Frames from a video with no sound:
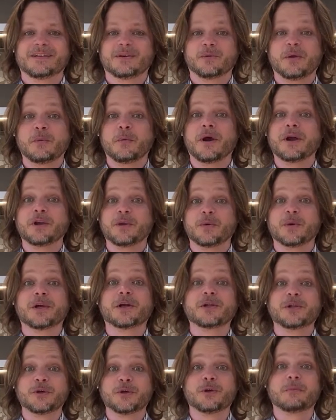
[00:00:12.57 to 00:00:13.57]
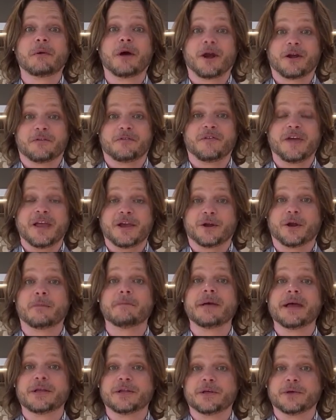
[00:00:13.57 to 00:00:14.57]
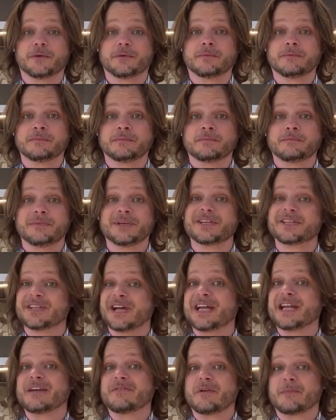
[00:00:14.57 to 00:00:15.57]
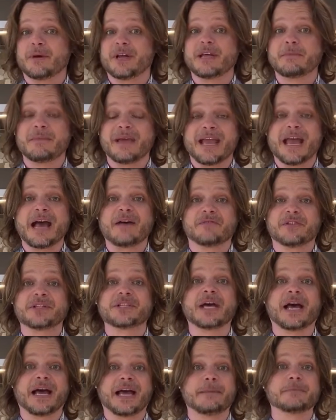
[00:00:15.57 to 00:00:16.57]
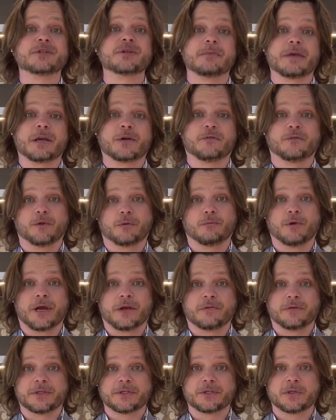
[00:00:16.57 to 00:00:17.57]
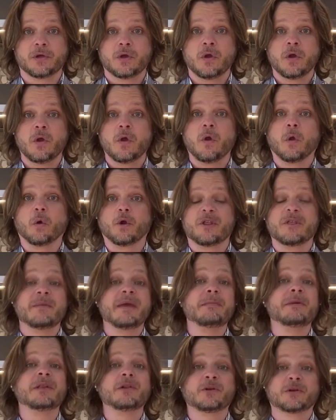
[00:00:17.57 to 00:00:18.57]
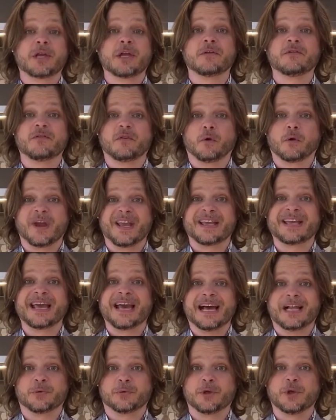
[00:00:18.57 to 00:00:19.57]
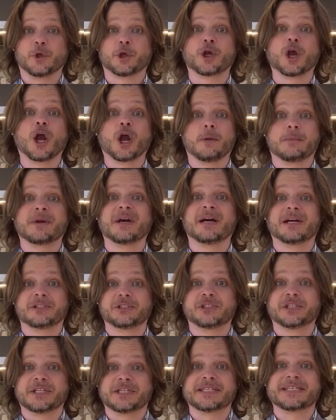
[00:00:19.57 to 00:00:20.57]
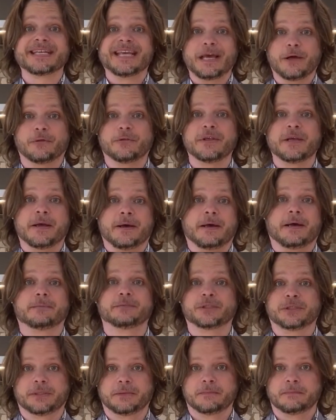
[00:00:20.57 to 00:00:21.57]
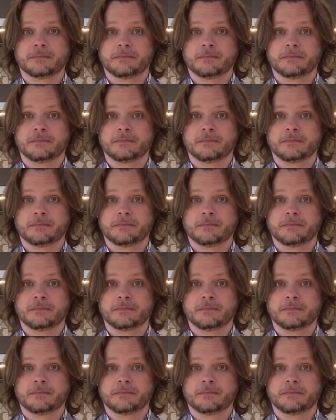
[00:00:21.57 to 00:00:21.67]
We wanted to include a parfait in our menu because not everybody may have the time to make a full breakfast, or they may be looking for a calorie or carb conscious healthy option.